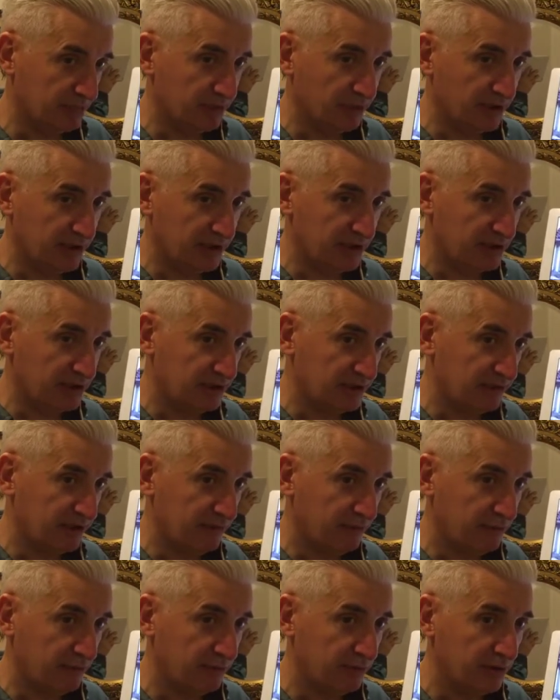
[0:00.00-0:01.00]
Bucharest in the
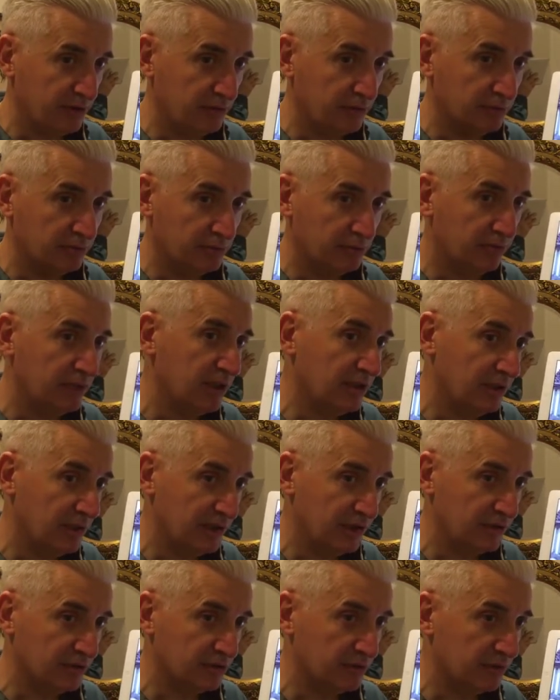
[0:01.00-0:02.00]
former Ottoman
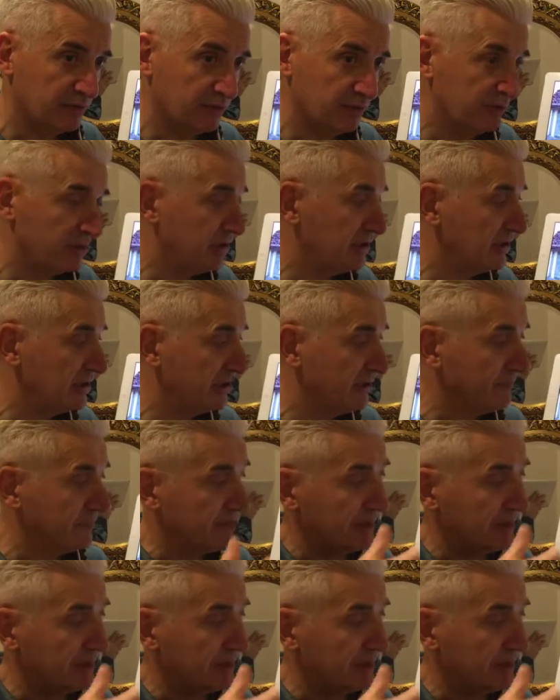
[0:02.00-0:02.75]
lands of Romania,